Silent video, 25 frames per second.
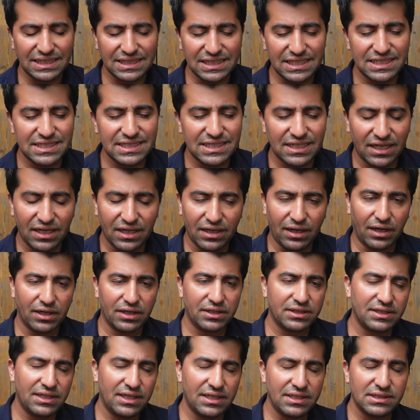This
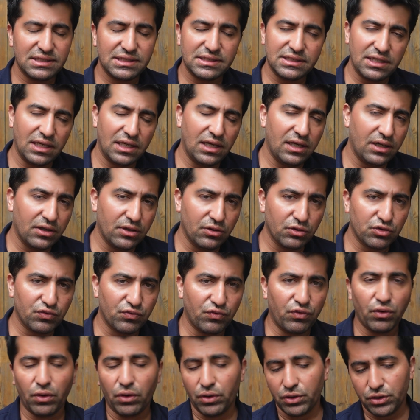RTA is really good
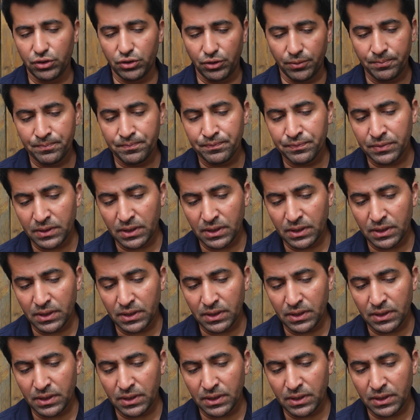for you.